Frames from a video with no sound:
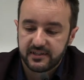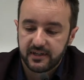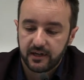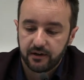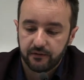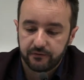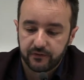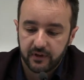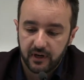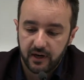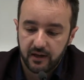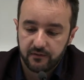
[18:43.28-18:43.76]

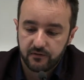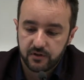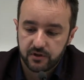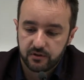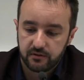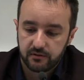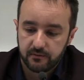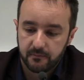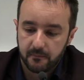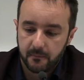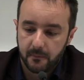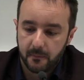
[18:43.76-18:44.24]
instead of
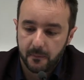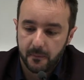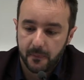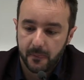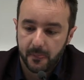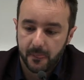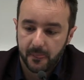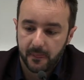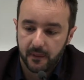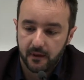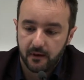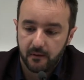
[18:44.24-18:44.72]
television.
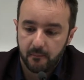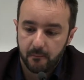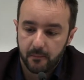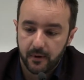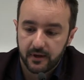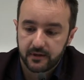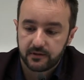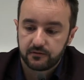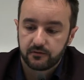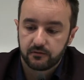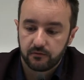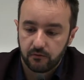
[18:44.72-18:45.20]

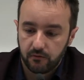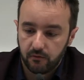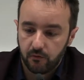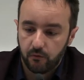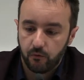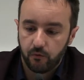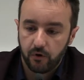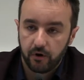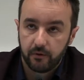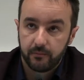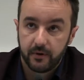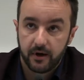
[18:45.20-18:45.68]
But
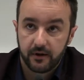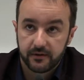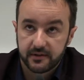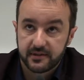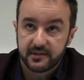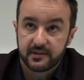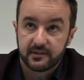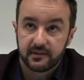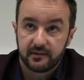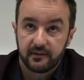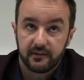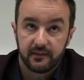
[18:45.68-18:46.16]
what
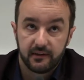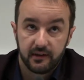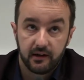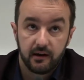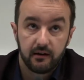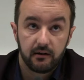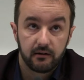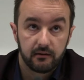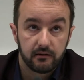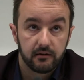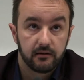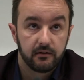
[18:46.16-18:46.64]
about
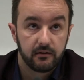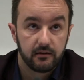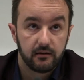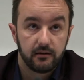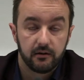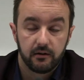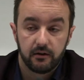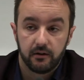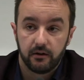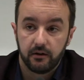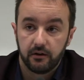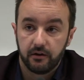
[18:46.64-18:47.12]
their
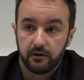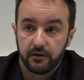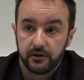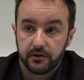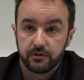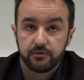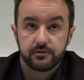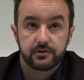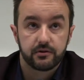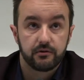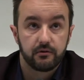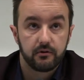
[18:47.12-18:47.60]

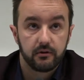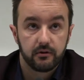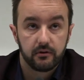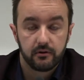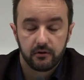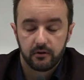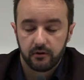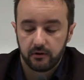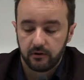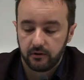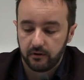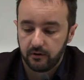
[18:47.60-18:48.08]

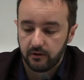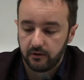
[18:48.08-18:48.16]
user